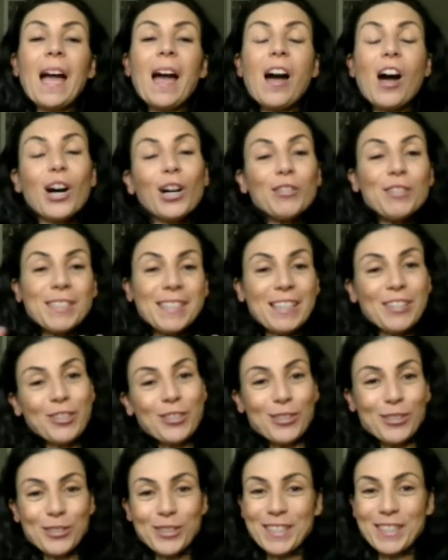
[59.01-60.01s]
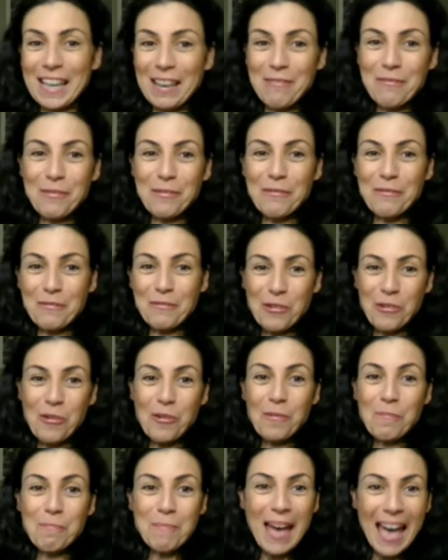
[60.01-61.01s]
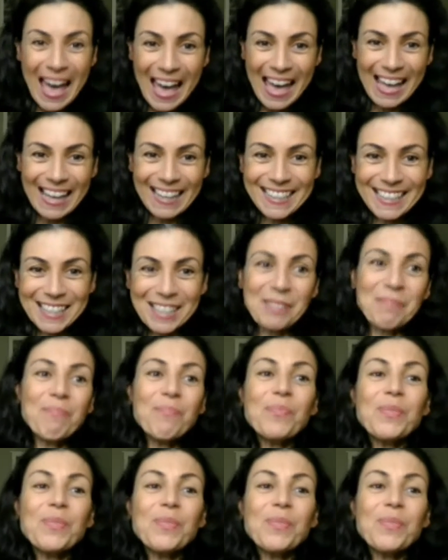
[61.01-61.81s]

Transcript: are essential oils safe for pets?